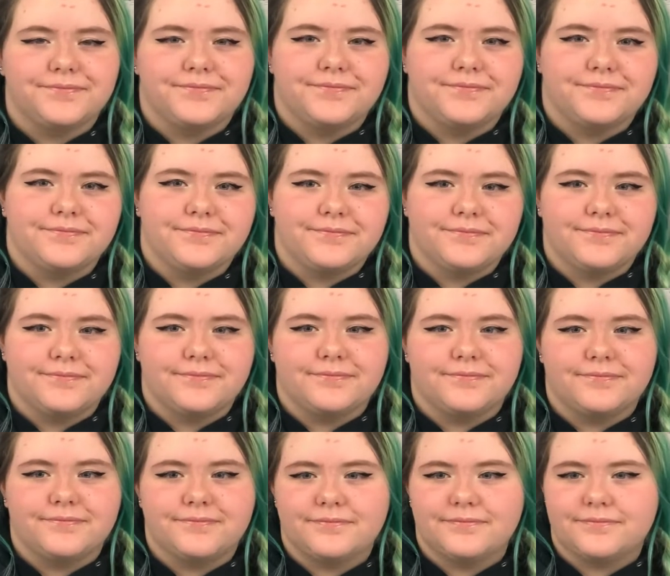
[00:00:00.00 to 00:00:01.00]

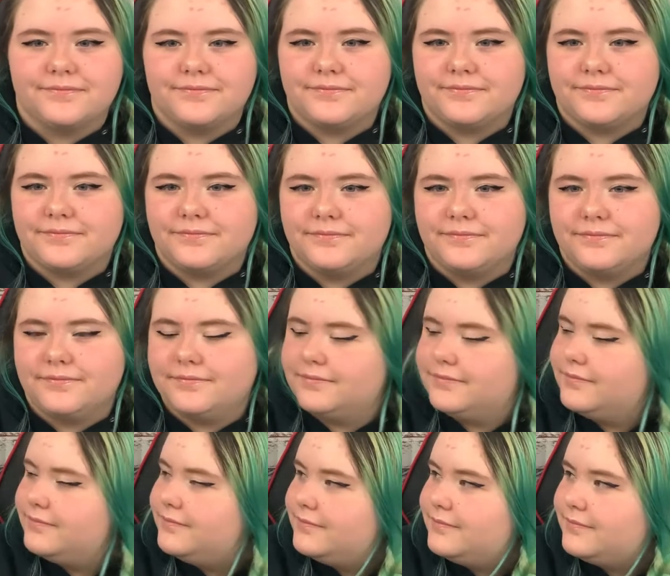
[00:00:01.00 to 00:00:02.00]

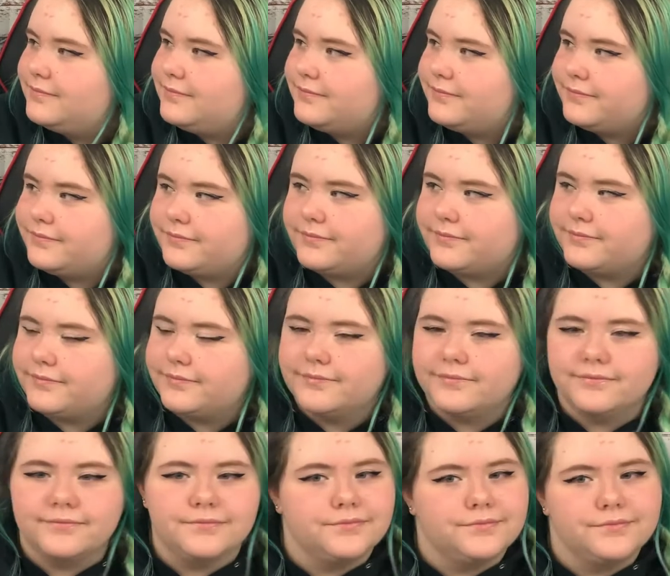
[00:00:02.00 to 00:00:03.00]

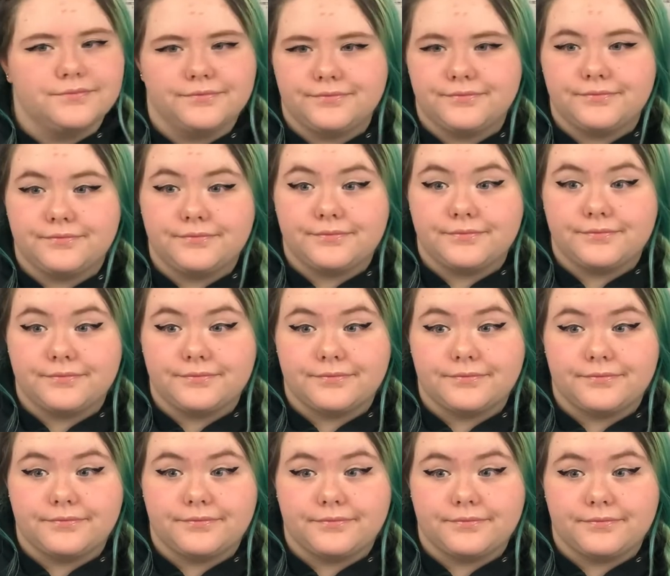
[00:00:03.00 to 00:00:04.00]

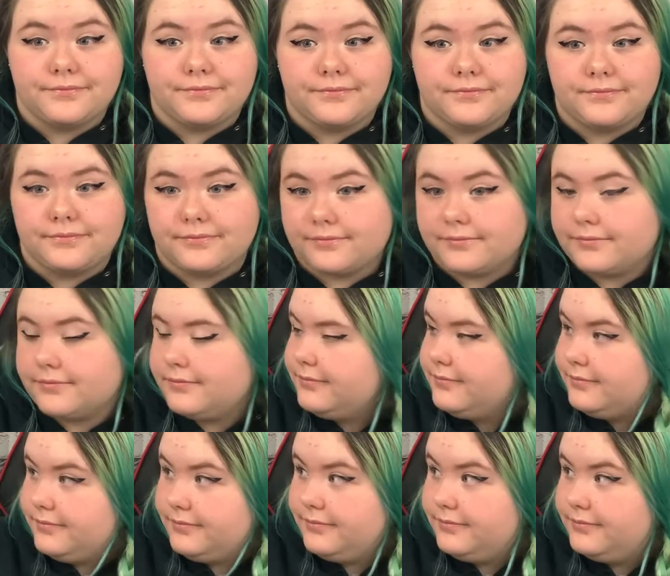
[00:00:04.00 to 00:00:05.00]

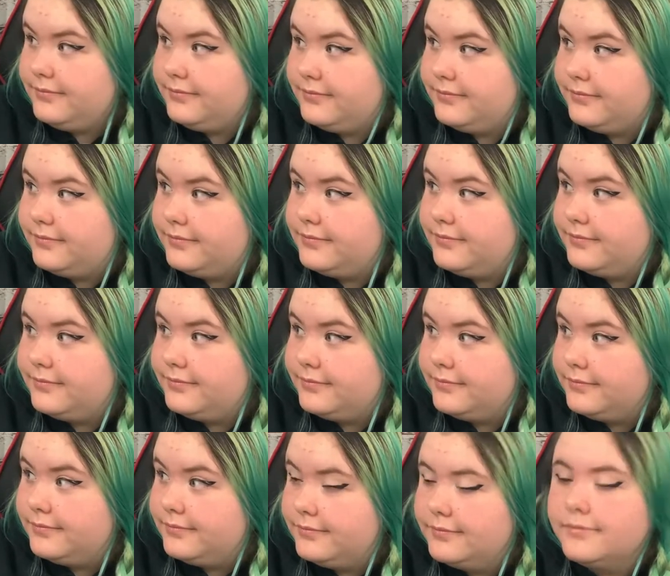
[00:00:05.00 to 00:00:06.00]

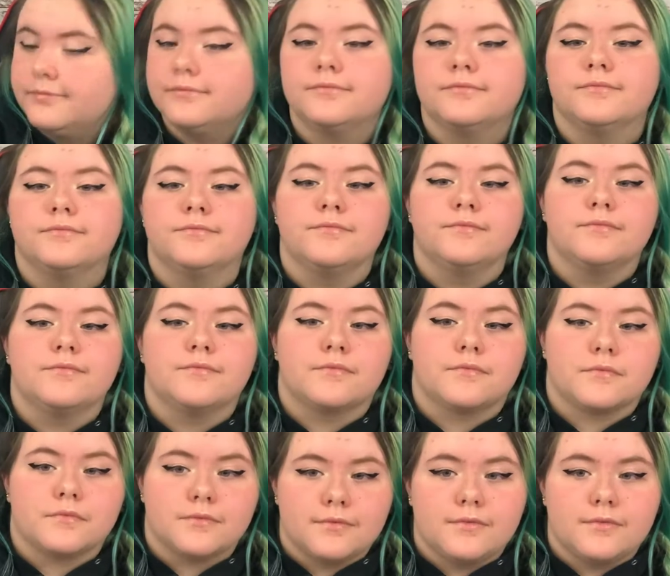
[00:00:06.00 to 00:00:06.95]
(silent)